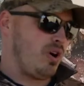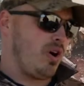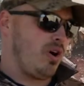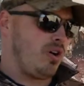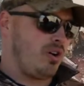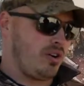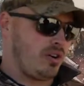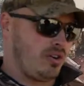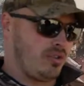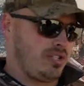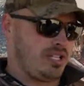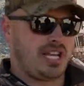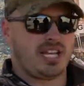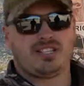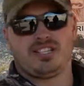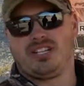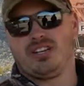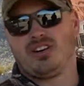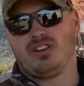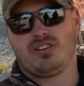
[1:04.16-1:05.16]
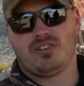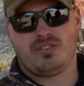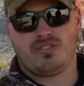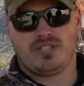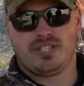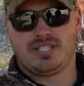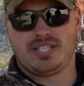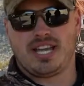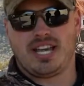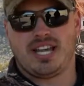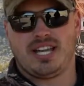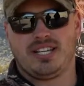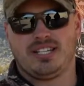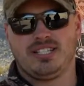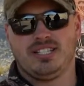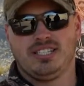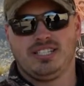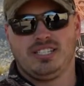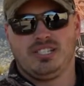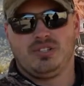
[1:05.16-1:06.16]
all our own testing, all our own design.
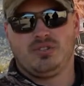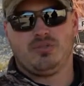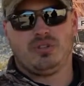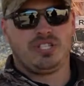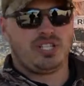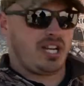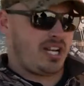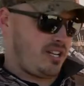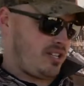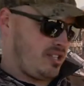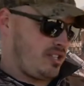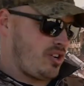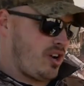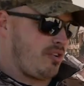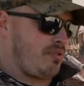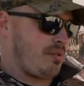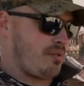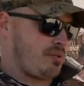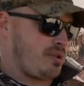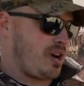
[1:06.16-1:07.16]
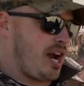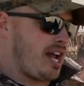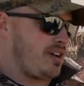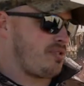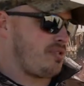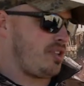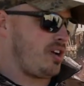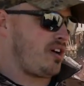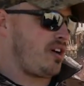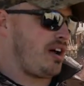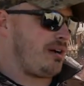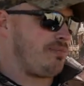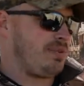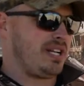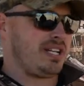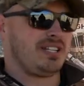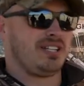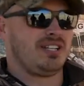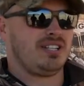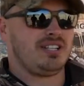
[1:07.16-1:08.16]
We kind of start from scratch with our
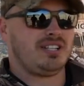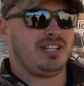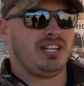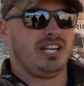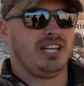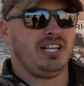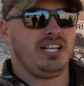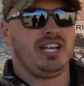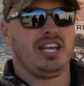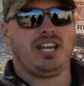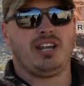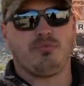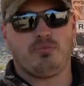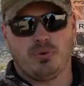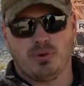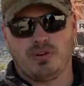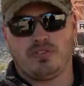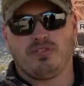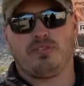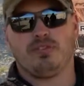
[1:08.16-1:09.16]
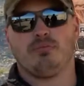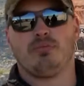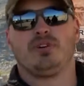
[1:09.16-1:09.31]
optics and, and get input from